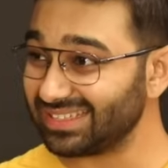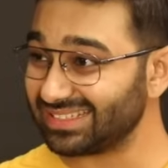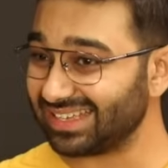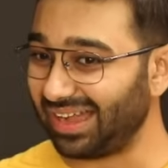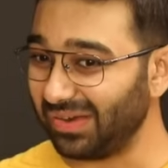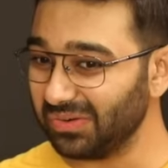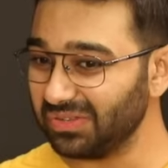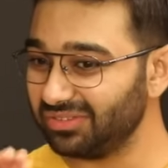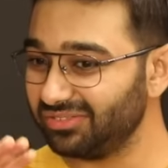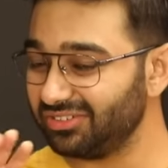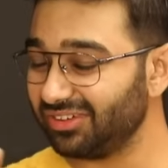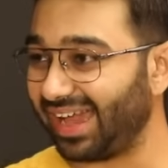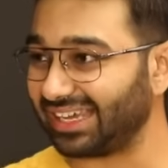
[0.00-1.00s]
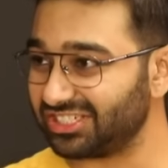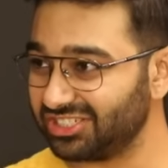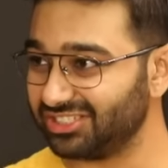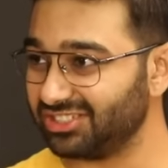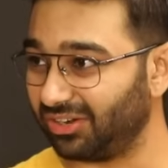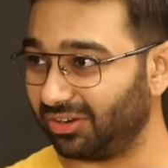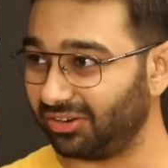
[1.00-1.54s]
do you view
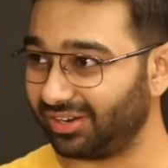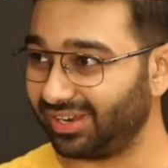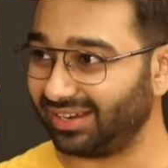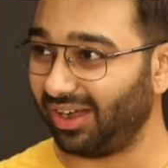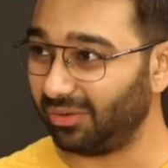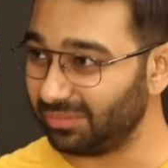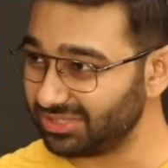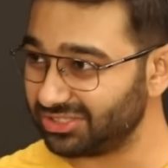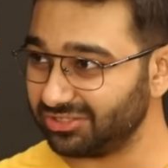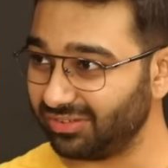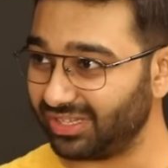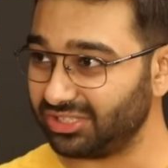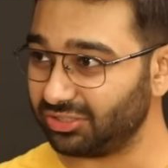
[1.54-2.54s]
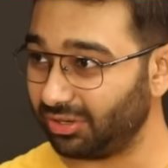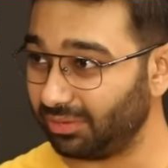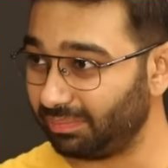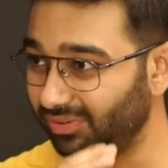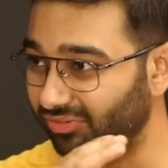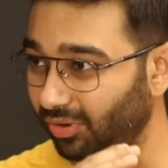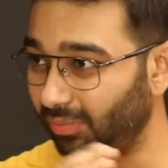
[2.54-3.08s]
action genre and how much do you enjoy
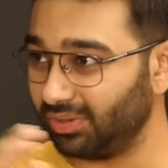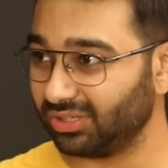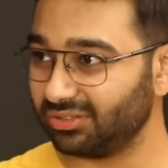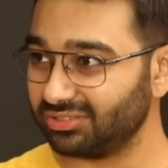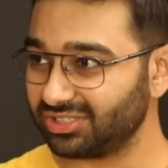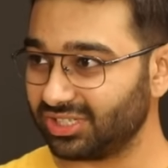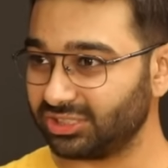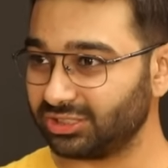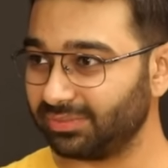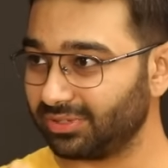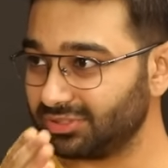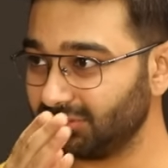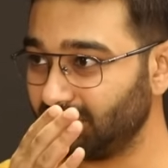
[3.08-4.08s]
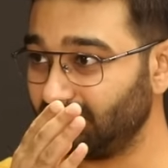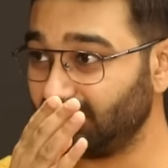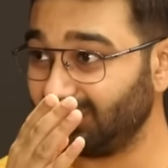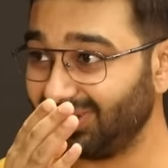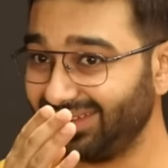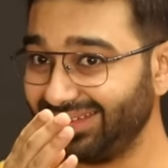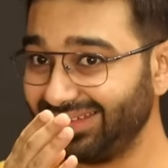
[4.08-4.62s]
performing those stunts? Because, you know,